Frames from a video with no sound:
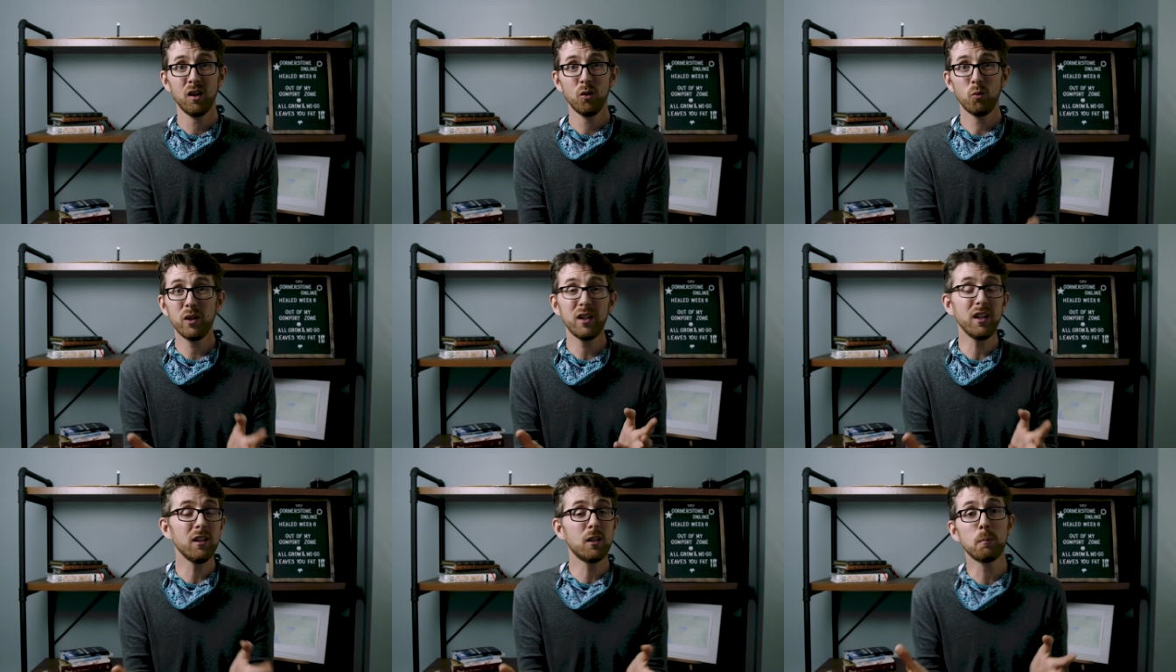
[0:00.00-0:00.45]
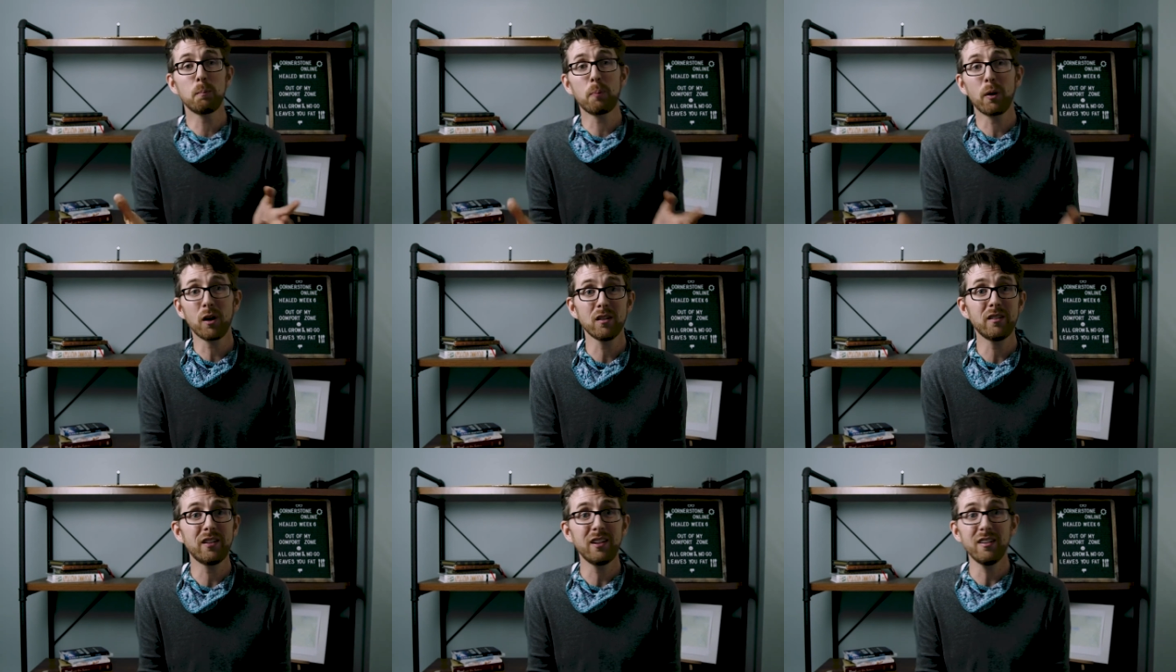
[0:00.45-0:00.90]
We need to
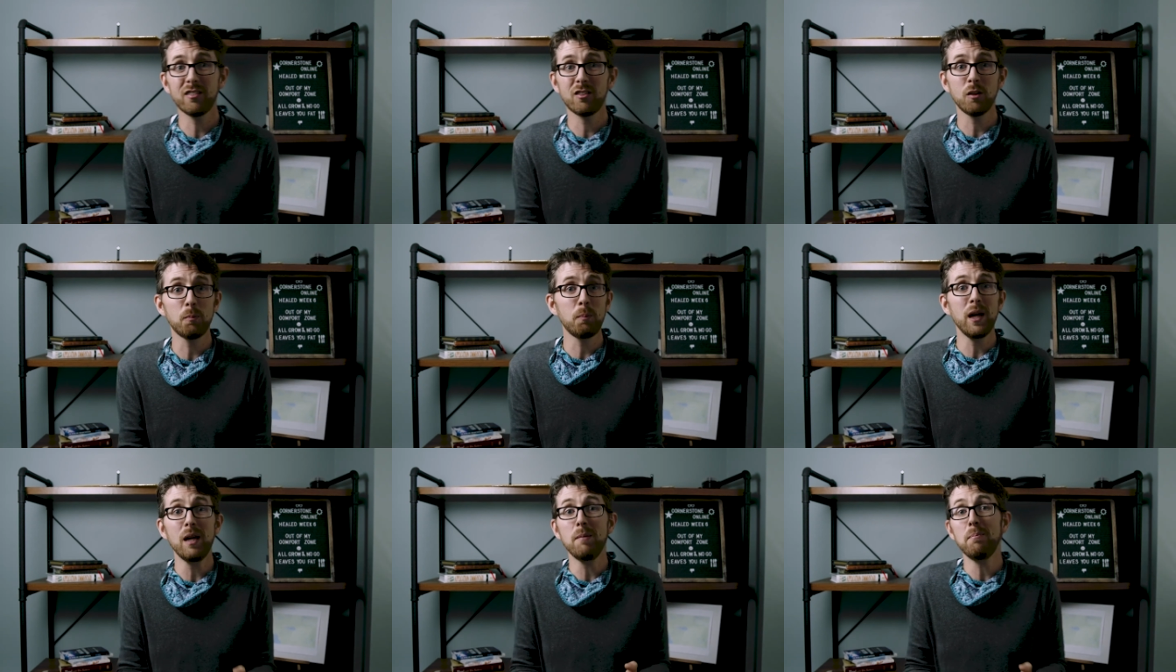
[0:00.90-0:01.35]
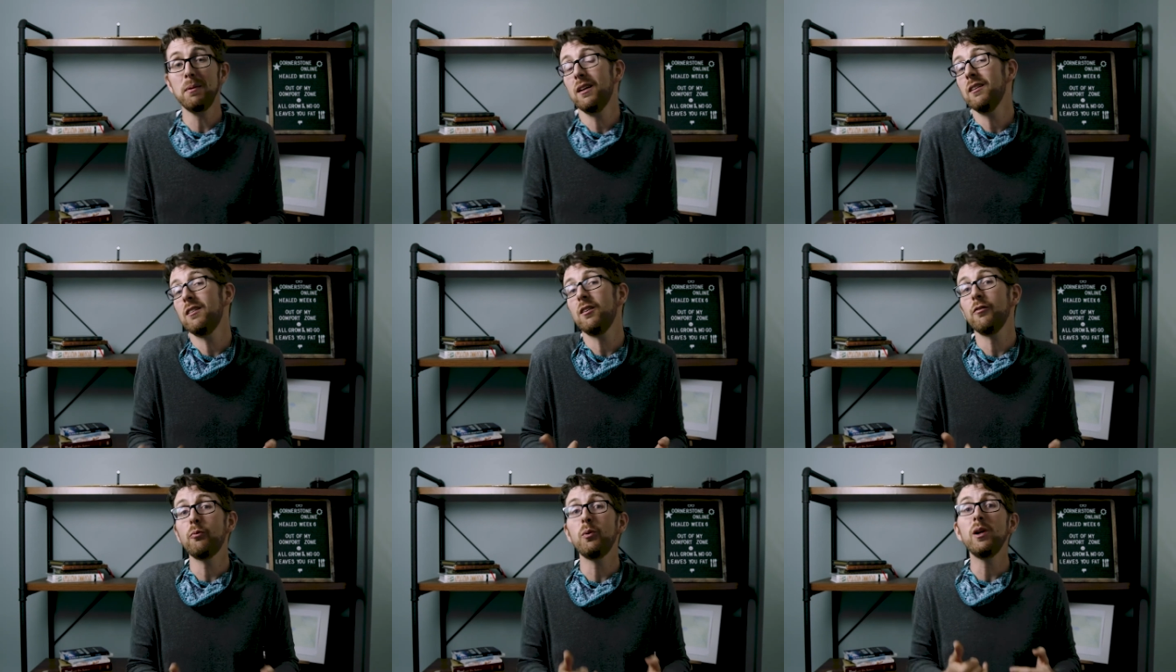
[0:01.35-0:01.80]
participate
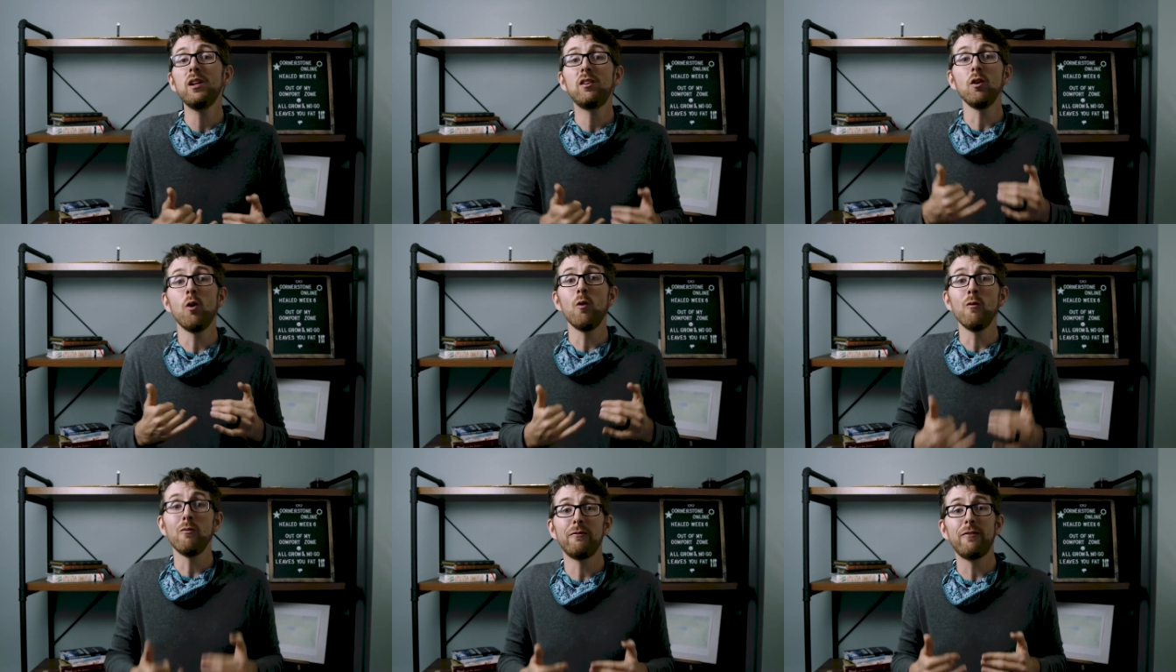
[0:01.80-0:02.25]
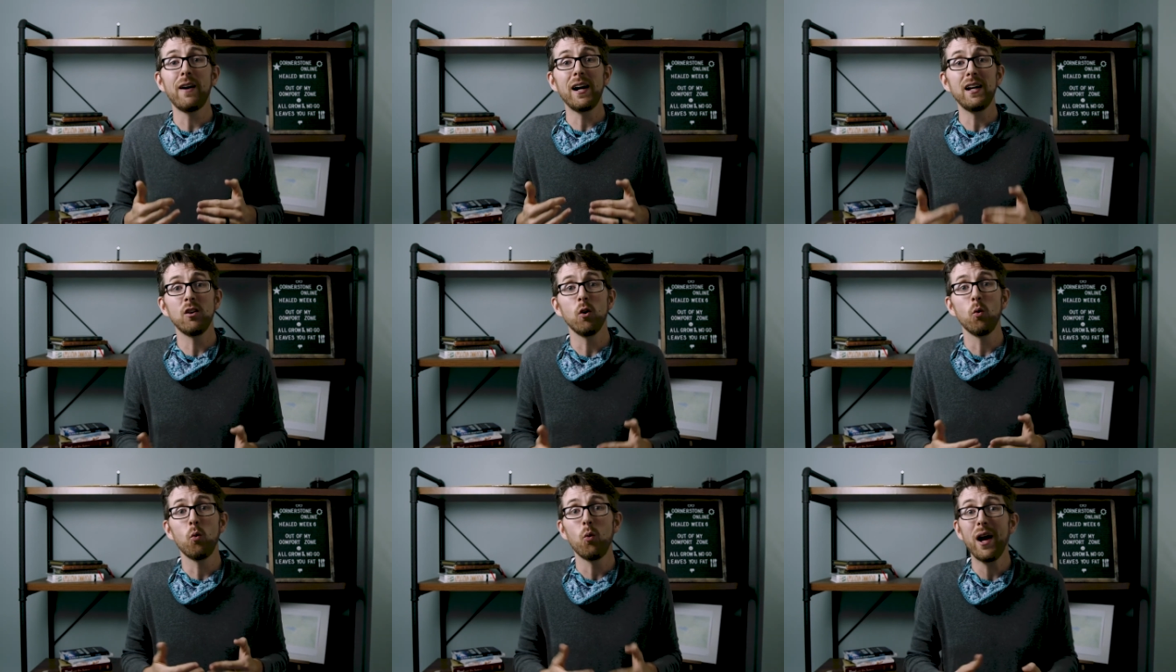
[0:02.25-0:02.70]
because if we don't
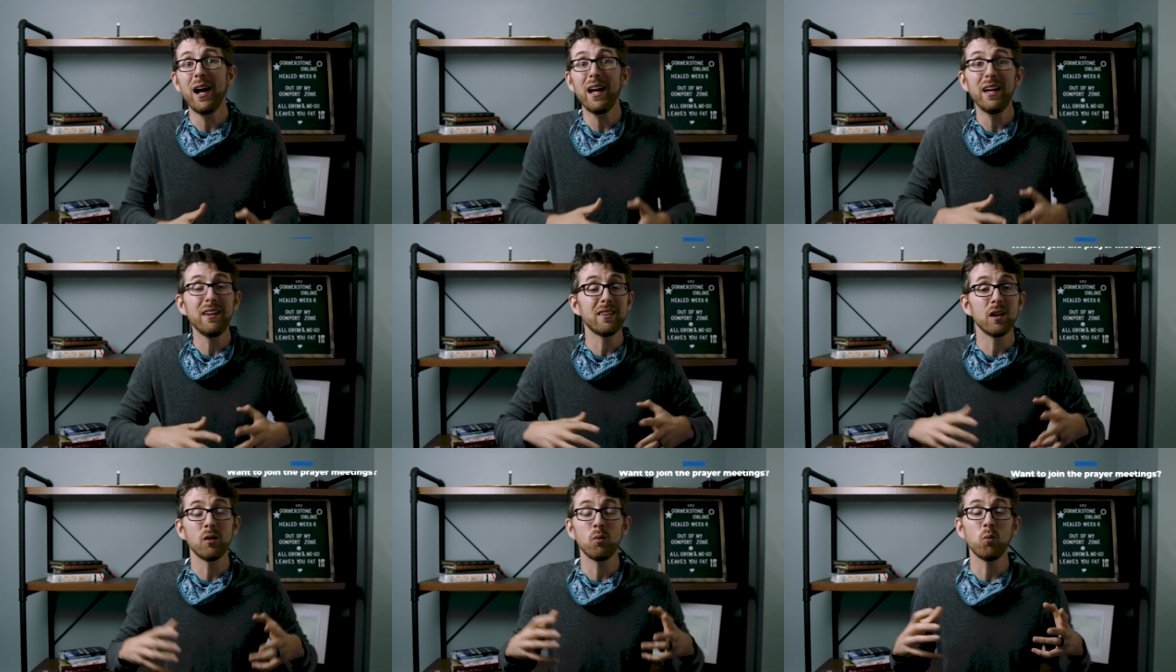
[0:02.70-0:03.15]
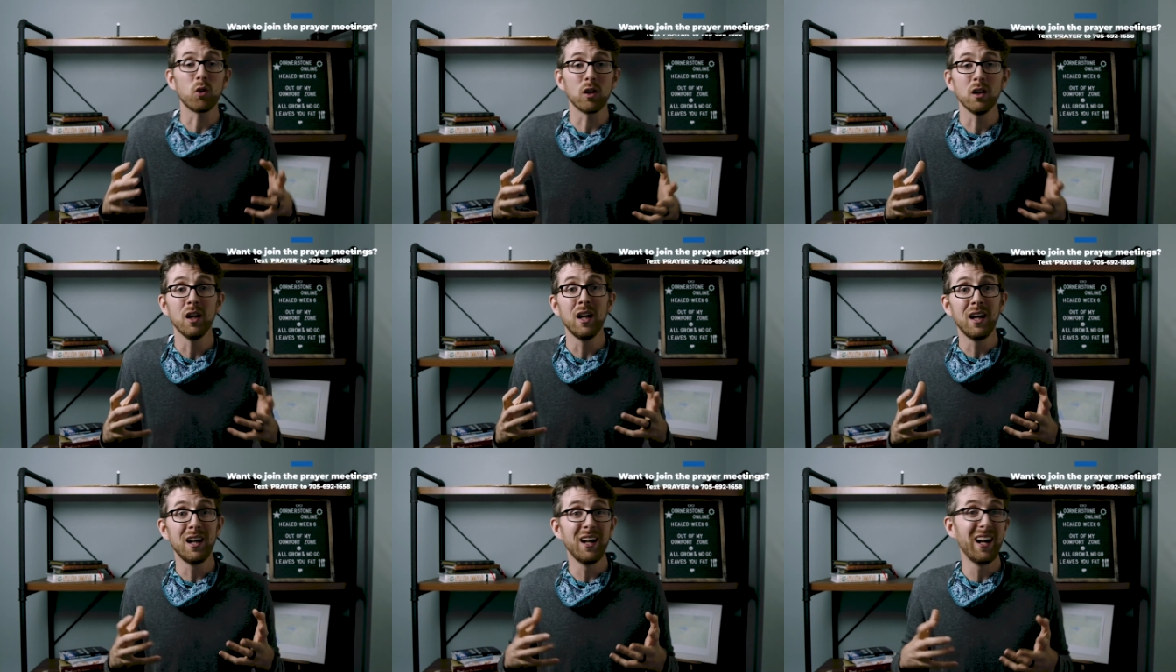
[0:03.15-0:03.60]
find a way, then we're